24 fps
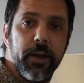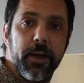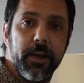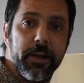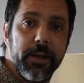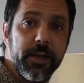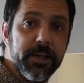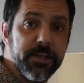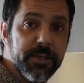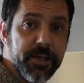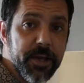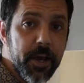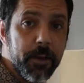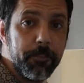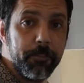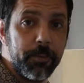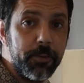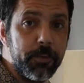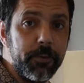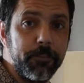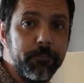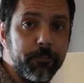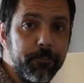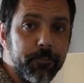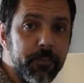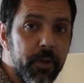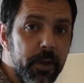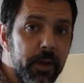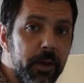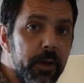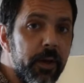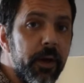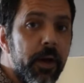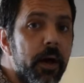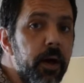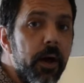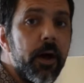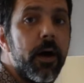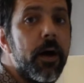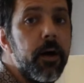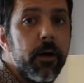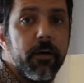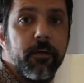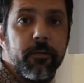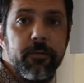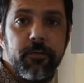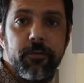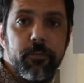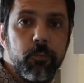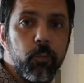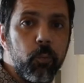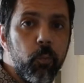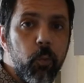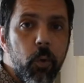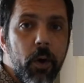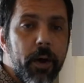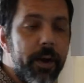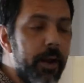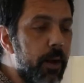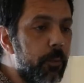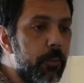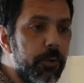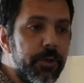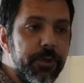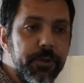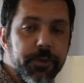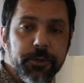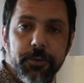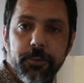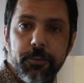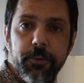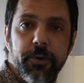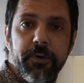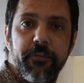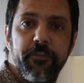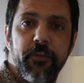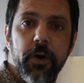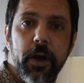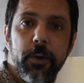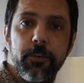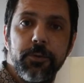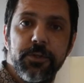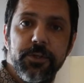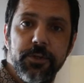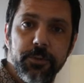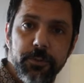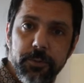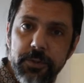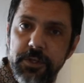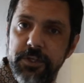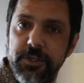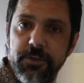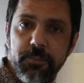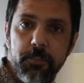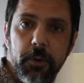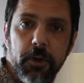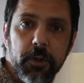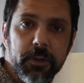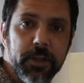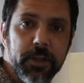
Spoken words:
an example of what I would do if I was doing a small